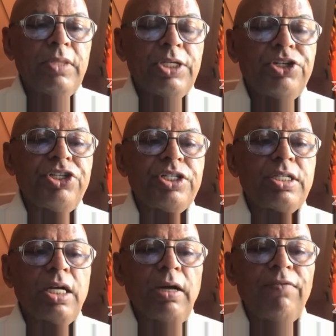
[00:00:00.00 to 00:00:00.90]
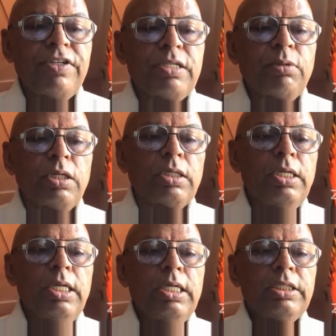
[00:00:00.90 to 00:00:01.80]
The teachers are comfortable.
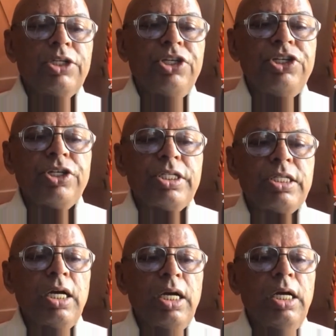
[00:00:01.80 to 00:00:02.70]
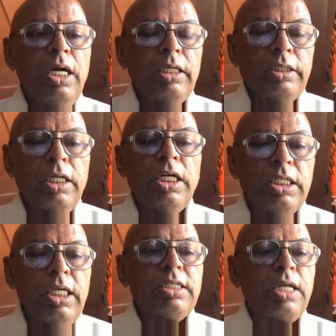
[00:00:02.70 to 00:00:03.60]
The
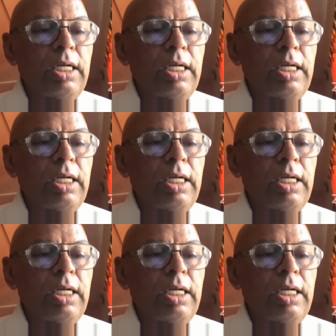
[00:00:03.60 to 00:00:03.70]
learners are